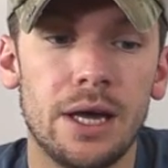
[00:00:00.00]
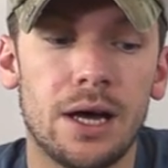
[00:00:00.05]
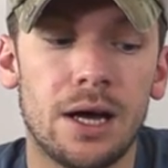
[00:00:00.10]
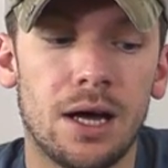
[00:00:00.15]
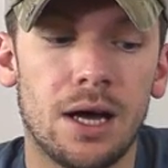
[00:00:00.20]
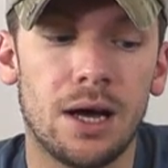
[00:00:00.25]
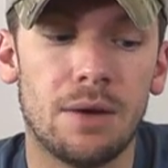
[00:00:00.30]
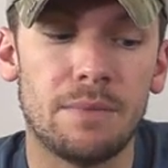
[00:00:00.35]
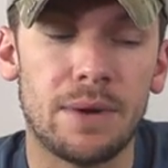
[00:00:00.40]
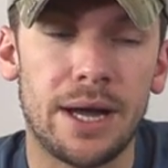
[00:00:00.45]

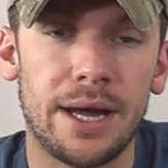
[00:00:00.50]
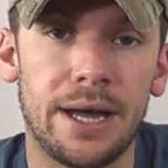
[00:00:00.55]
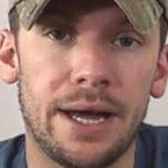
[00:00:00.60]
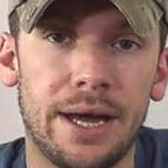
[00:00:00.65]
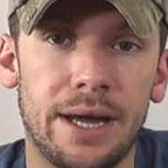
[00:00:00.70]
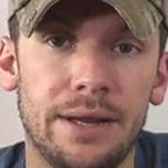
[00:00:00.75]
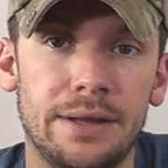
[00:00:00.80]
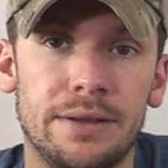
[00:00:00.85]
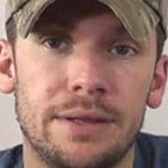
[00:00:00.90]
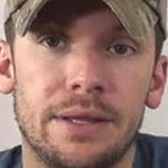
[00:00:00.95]
I
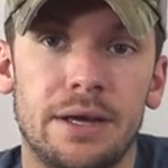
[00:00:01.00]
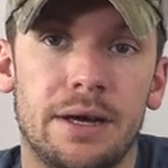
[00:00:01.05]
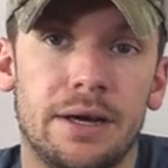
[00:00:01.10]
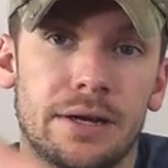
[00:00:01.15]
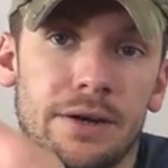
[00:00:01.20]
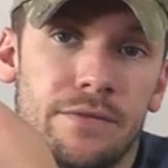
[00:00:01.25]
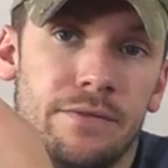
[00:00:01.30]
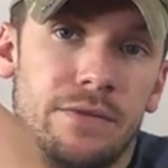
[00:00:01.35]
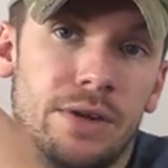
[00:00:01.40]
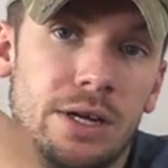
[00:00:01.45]
had
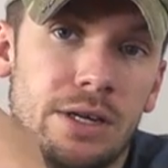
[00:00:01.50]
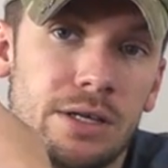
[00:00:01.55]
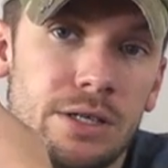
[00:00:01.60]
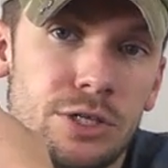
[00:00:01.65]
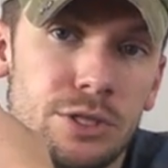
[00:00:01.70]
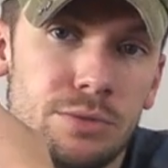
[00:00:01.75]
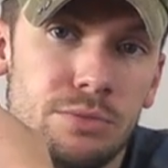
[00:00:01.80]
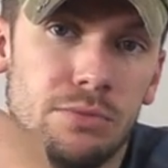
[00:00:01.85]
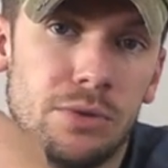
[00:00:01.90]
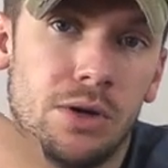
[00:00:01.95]
a very
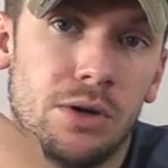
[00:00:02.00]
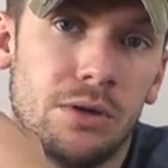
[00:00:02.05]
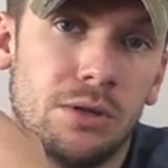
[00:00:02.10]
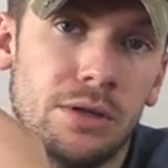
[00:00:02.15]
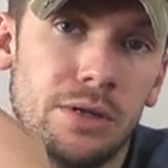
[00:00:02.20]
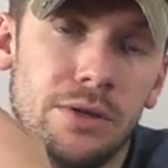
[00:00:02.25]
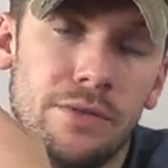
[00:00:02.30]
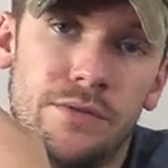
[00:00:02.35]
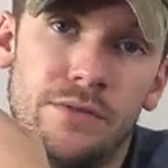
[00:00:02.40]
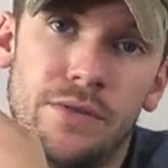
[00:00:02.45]

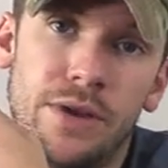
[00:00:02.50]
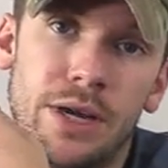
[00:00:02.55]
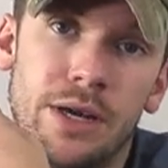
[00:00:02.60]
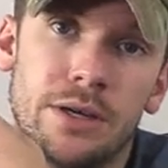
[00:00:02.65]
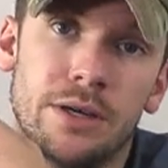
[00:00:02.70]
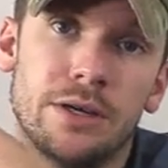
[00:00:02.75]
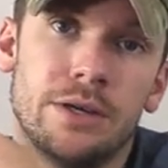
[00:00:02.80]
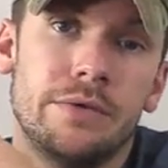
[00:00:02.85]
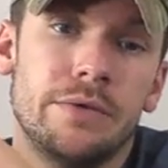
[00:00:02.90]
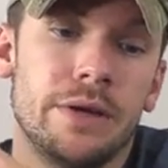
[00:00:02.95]
small
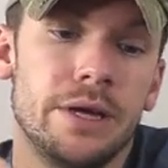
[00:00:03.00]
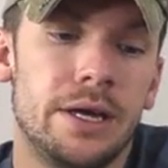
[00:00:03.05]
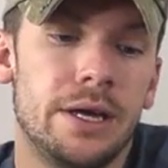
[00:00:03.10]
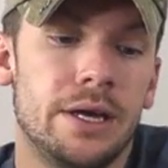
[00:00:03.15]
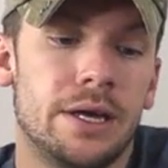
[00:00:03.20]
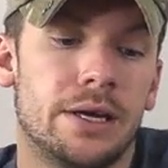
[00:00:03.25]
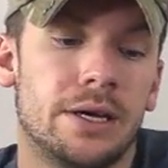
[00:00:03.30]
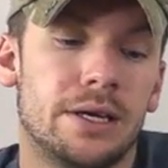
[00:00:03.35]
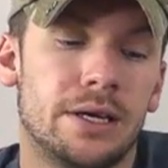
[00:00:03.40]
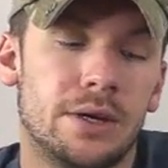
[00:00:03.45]
ferro,
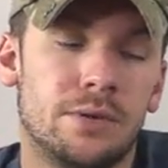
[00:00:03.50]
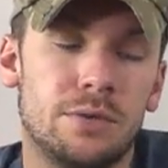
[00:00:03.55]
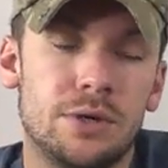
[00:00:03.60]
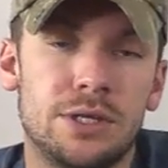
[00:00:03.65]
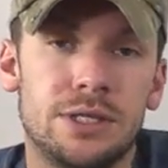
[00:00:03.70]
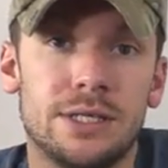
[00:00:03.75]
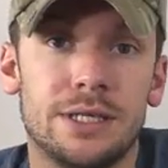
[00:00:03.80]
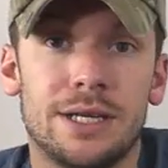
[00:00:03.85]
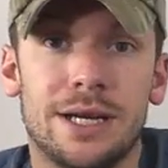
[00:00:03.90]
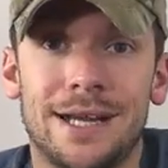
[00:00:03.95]

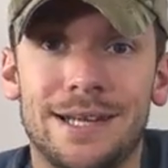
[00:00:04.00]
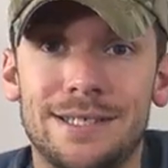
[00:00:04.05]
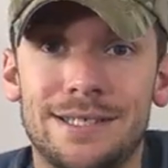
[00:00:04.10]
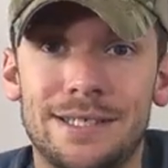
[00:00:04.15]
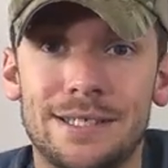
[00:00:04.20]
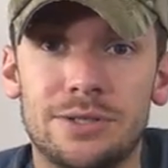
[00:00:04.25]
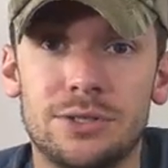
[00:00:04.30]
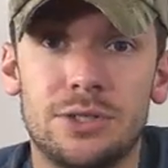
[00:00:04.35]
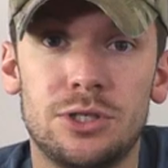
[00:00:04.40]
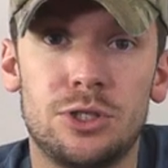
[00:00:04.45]
which in
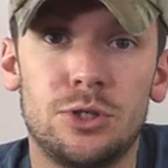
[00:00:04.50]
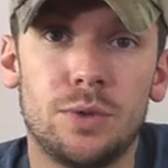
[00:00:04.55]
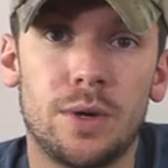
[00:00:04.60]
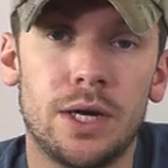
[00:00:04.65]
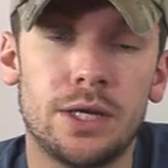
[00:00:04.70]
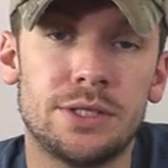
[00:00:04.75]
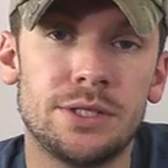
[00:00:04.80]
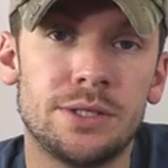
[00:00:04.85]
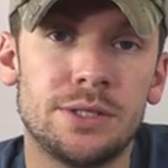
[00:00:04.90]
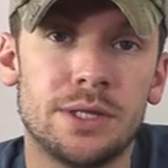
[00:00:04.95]
ideal
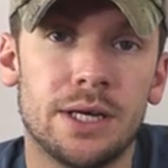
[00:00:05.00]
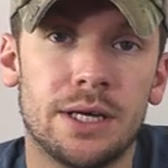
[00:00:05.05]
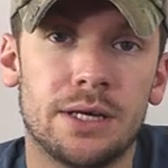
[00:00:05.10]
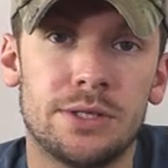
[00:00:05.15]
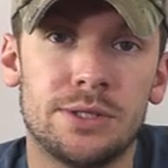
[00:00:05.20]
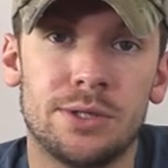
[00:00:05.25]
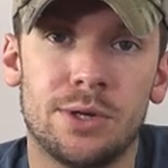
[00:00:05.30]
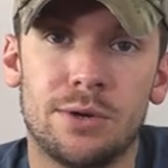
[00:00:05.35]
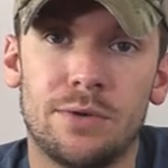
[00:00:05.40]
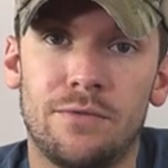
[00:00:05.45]
situations, I
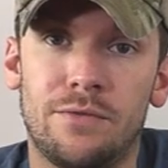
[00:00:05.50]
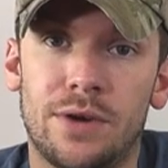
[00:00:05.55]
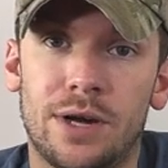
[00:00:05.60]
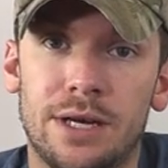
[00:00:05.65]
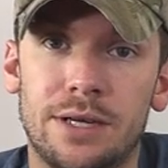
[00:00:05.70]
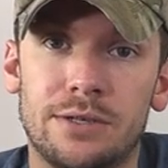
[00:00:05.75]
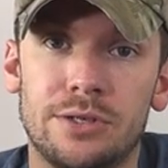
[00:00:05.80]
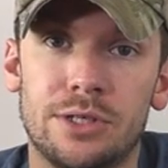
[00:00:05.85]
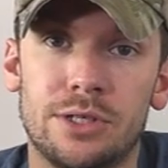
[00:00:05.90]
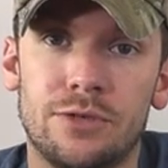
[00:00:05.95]
could start a
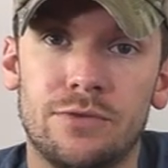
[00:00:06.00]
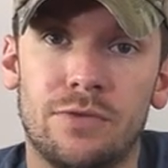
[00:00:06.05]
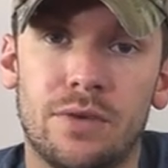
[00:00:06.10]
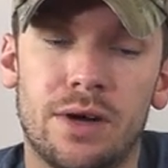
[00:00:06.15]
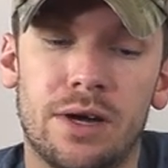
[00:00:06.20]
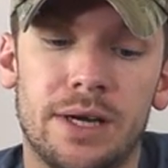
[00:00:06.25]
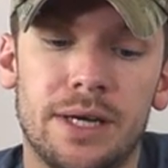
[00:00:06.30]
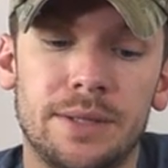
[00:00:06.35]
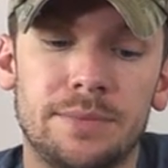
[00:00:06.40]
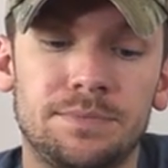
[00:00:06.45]
fire just
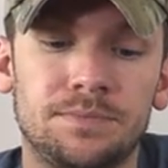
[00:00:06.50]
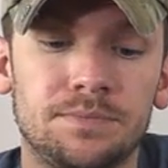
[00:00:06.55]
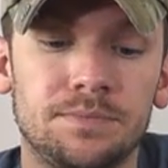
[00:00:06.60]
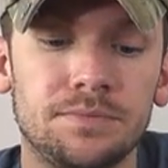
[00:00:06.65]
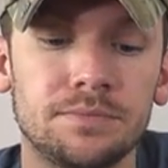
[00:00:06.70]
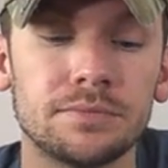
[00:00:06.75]
fine.